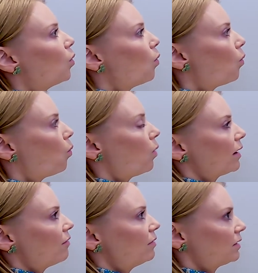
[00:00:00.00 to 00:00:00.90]
what I
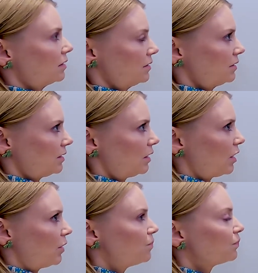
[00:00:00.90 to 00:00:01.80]
would
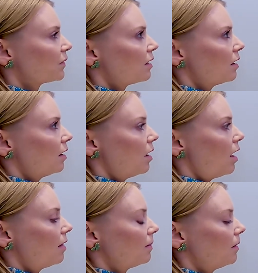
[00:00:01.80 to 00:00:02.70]
consider
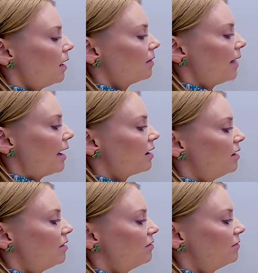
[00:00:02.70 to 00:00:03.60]
a lack
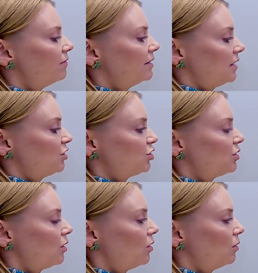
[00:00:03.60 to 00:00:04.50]
of
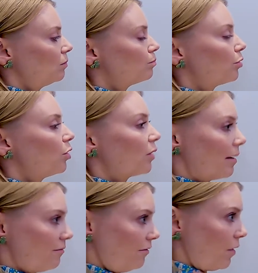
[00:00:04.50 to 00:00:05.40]
intentional program
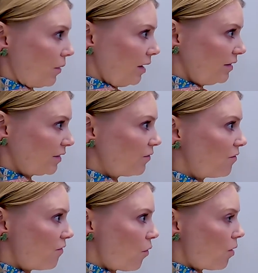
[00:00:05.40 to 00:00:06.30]
focus
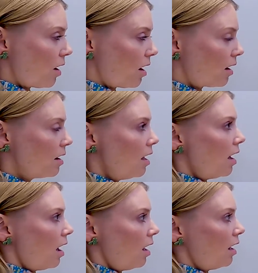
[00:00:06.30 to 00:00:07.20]
for
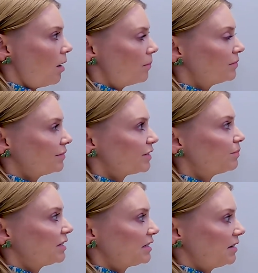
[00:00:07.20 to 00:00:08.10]

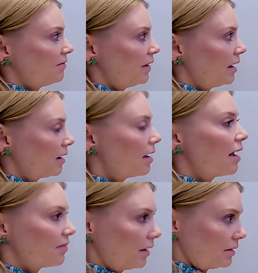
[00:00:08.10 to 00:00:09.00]
specific
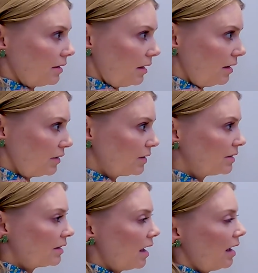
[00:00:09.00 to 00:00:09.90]
ethnicities.
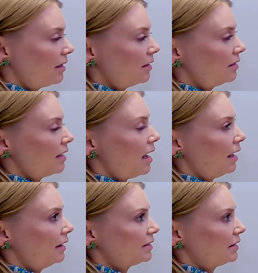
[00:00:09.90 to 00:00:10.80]
I think that
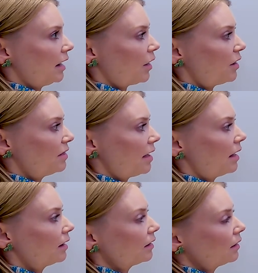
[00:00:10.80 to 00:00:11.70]
is an area that
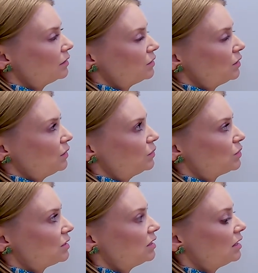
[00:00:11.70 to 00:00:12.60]
continues
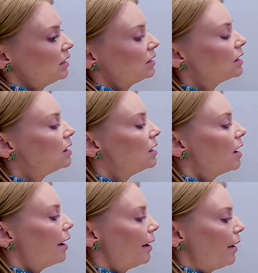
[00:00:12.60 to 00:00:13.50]
to need
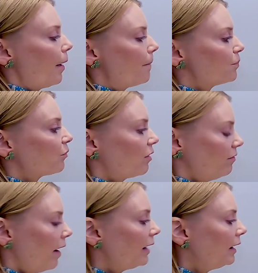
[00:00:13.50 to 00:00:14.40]

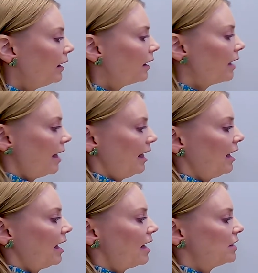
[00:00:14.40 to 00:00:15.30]
refining
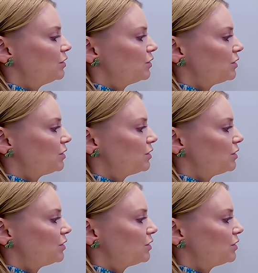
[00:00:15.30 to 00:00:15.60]
and